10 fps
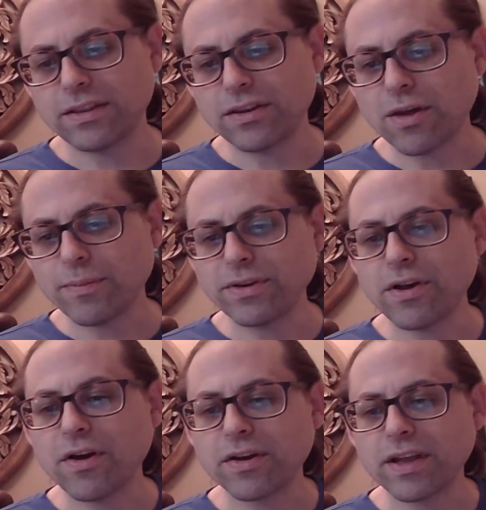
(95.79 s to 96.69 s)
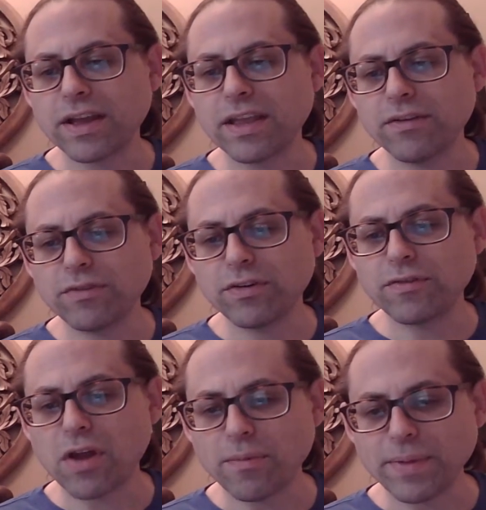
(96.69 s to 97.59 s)
the Dhamma talk, A Gift of
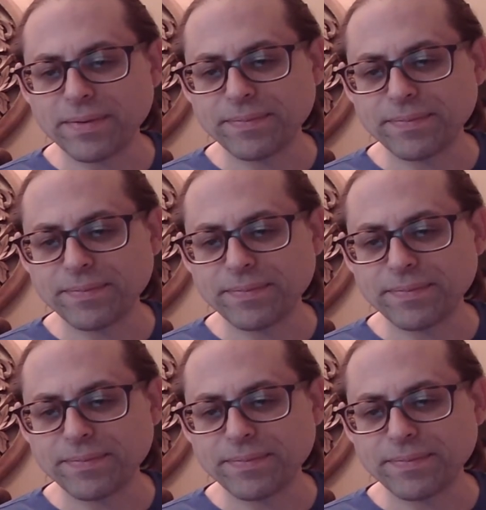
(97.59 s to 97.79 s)
Dhamma.